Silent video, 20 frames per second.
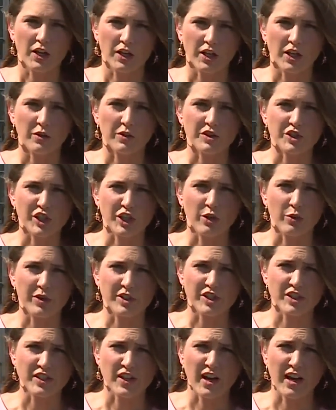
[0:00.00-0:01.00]
Hey, Regina, we
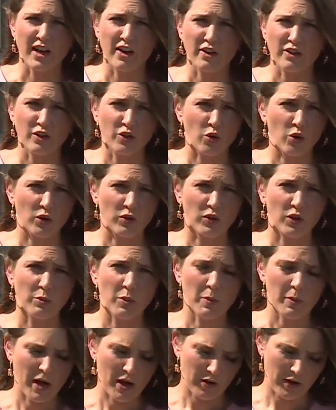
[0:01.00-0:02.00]
just got out of the
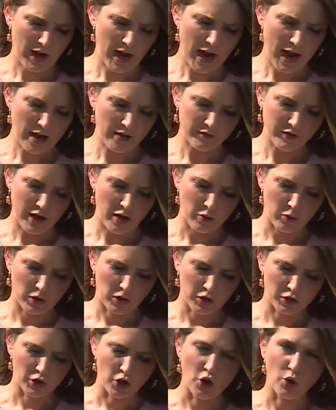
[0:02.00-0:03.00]
courtroom about a half
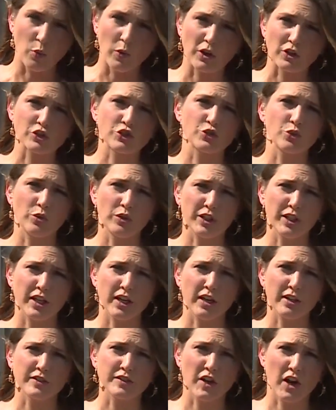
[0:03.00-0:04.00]
hour ago where
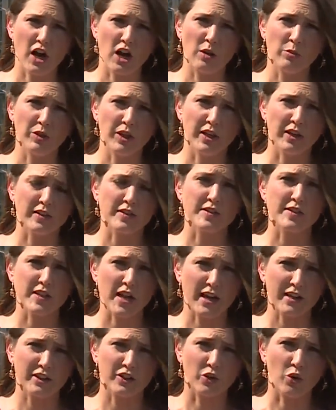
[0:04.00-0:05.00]
Julia Tomlin
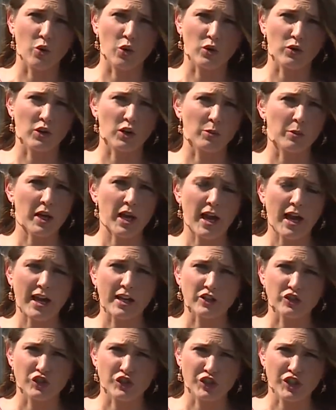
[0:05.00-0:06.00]
sat in the courtroom
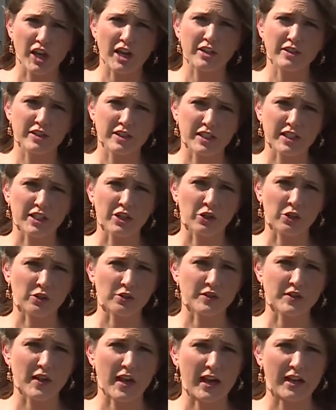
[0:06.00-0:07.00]
and shed
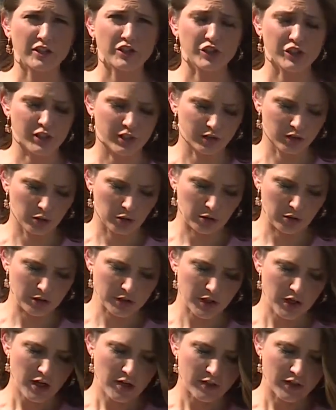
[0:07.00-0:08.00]
tears as she
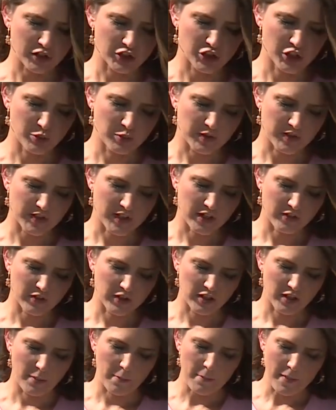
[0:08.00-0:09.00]
learned that she was
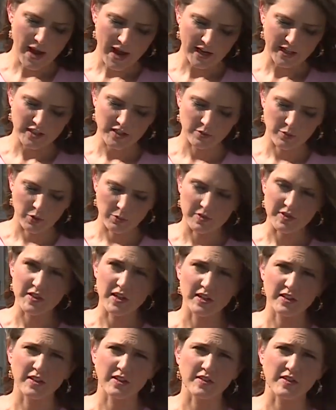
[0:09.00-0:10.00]
given the maximum
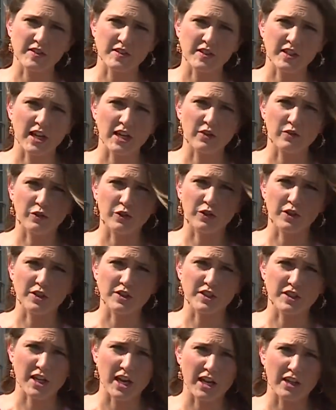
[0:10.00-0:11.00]
sentence today for the
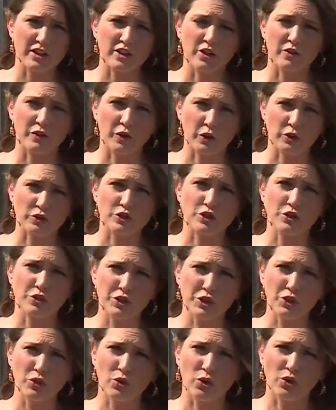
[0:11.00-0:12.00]
death of her two
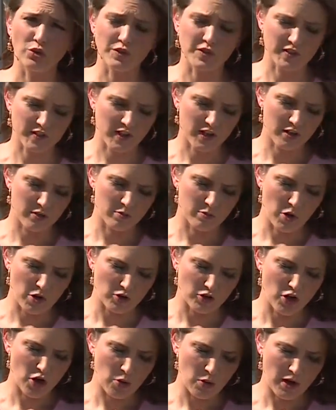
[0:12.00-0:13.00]
year old son,
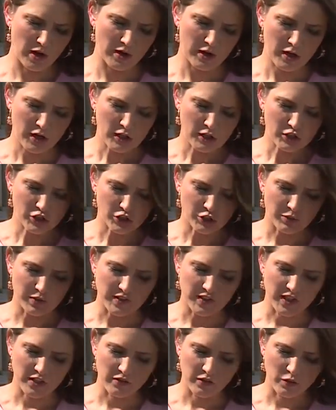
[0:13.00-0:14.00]
Noah. She
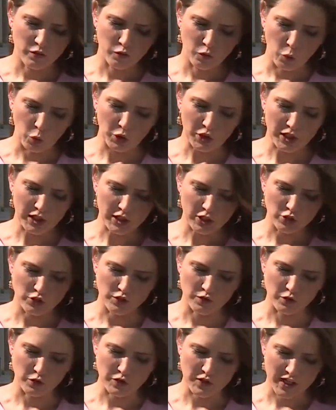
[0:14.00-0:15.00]
was given 40
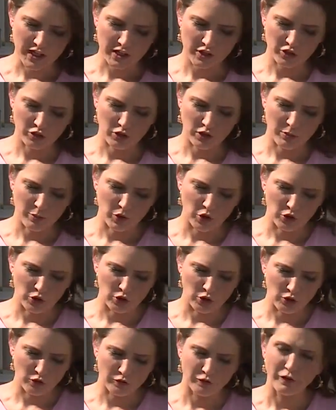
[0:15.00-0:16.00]
years for second degree
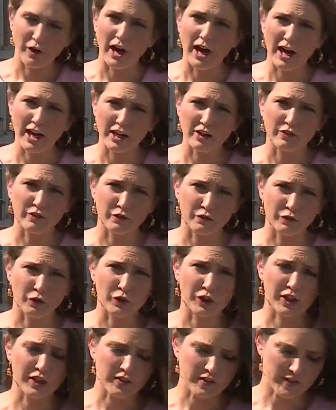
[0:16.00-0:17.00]
murder, five
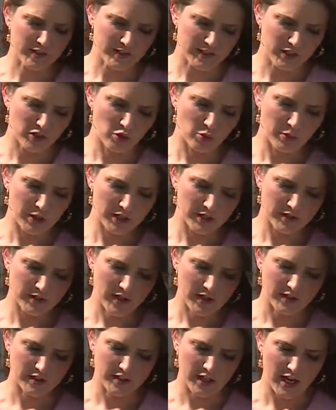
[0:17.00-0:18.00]
for concealment,
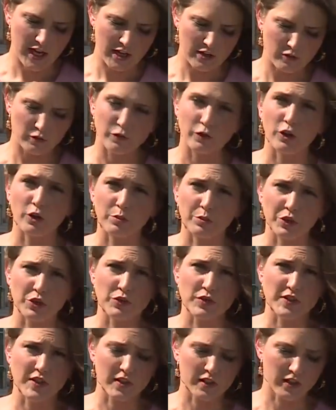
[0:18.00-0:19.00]
and 10 for
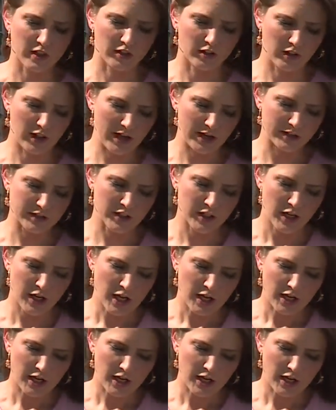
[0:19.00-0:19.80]
abuse and neglect.